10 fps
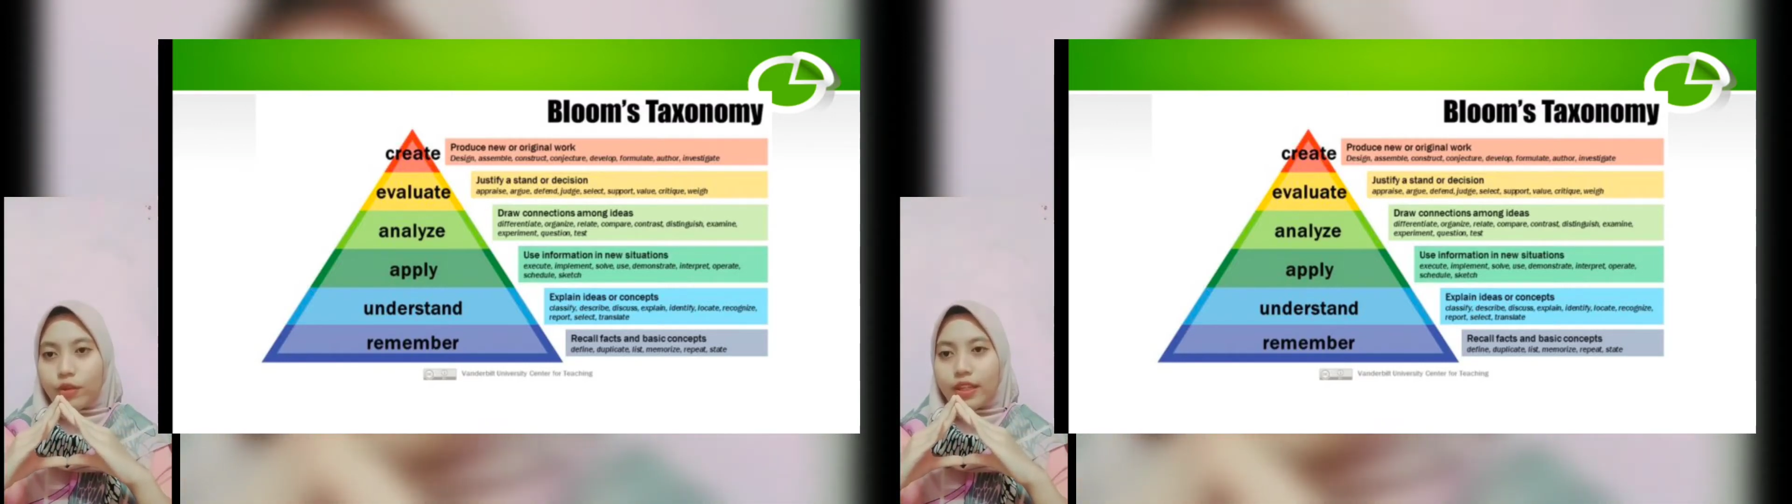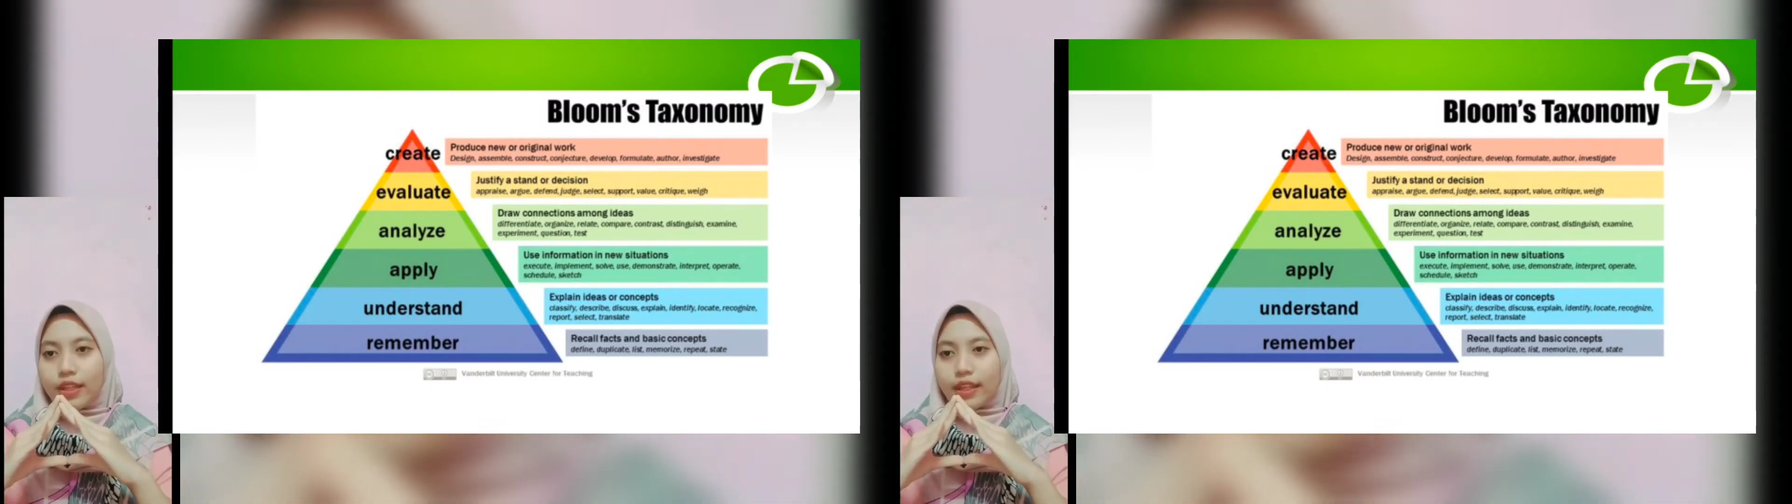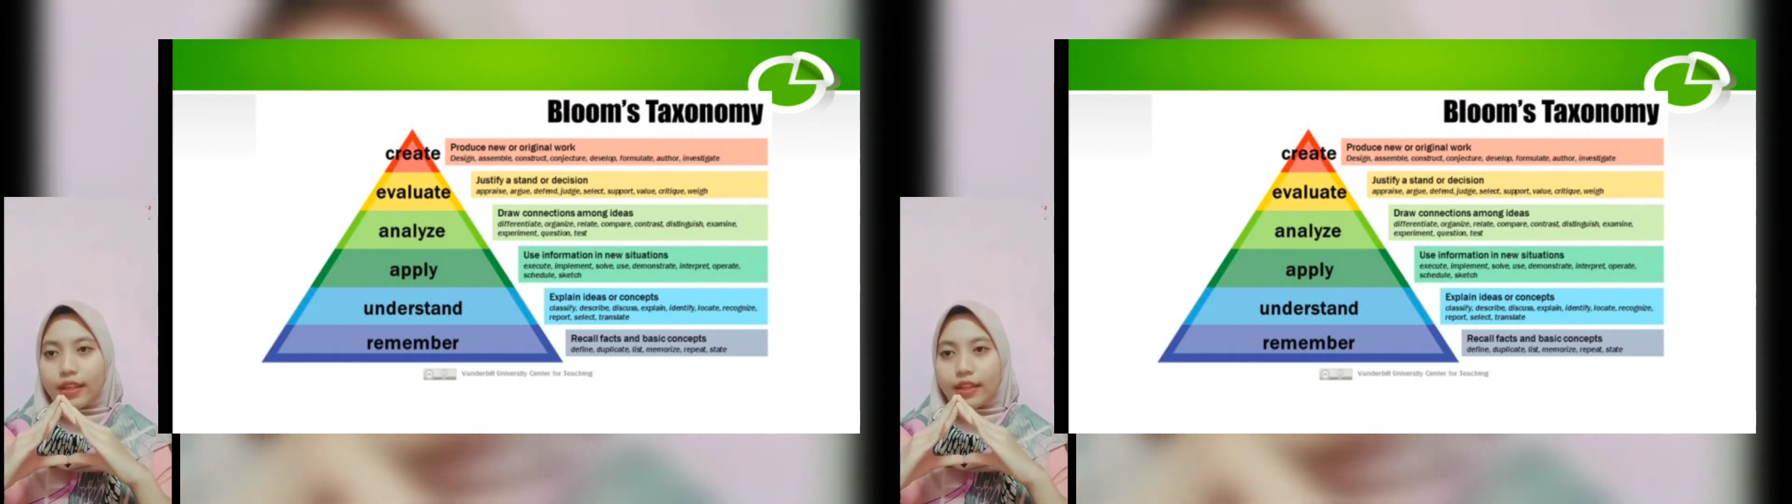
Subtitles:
within